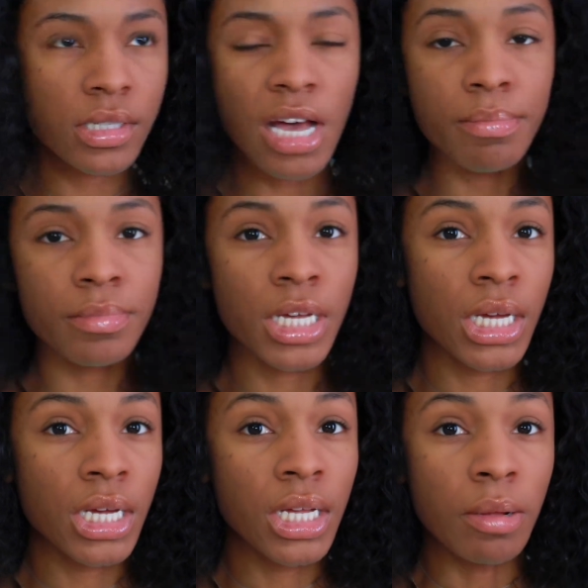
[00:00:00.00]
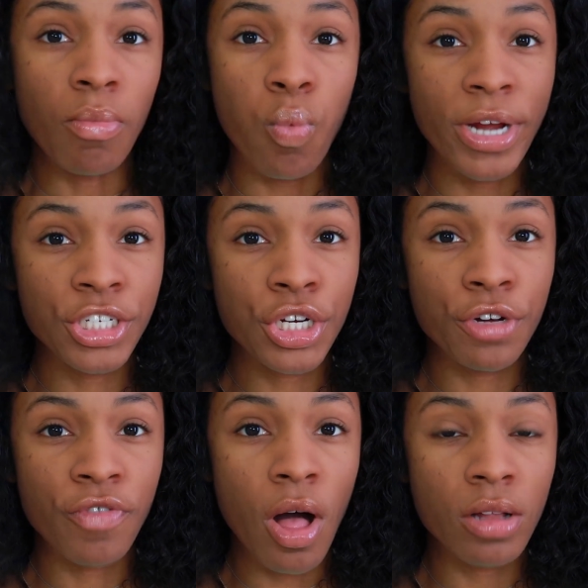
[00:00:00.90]
come
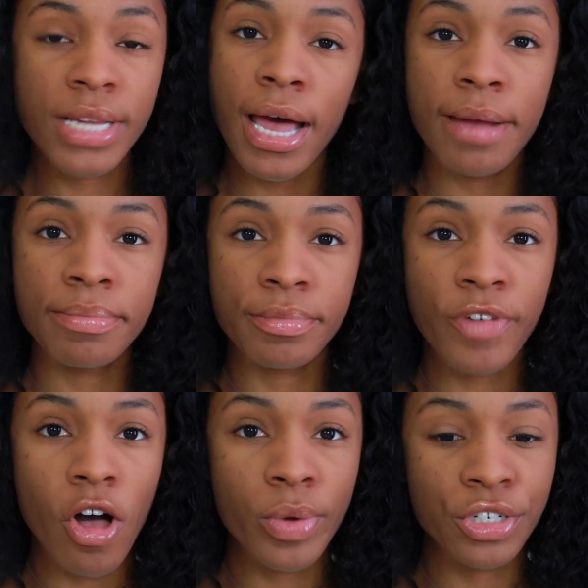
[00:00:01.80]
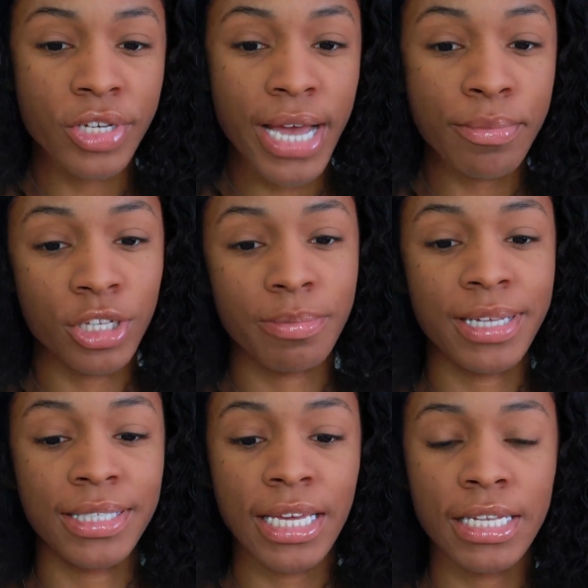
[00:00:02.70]
winter, fall time, fall, winter time, once
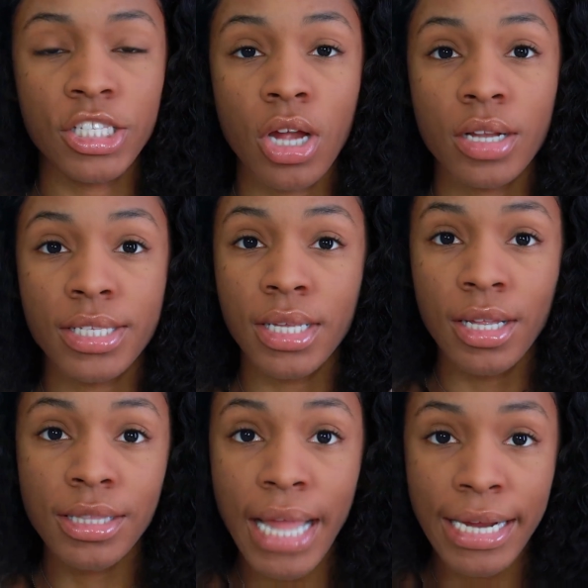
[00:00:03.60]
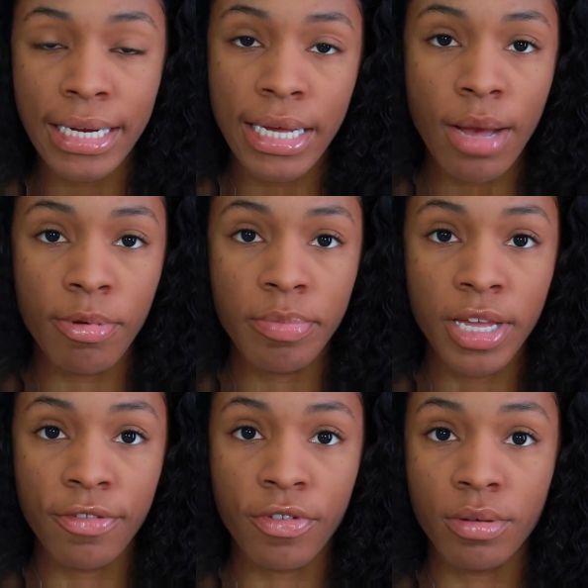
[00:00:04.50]
my skin starts lightening up a
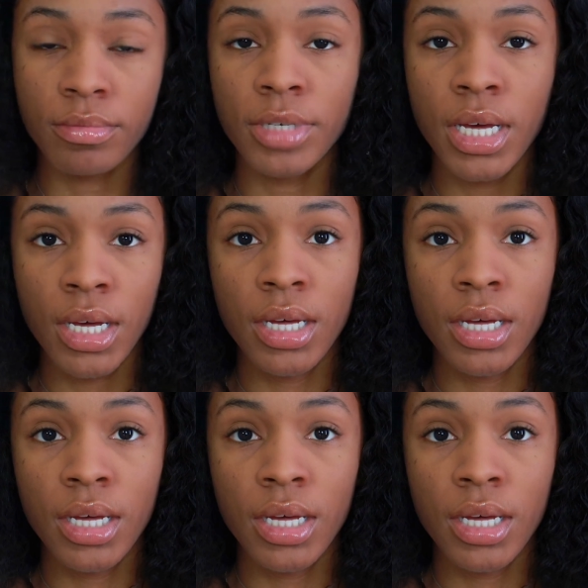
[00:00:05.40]
bit from,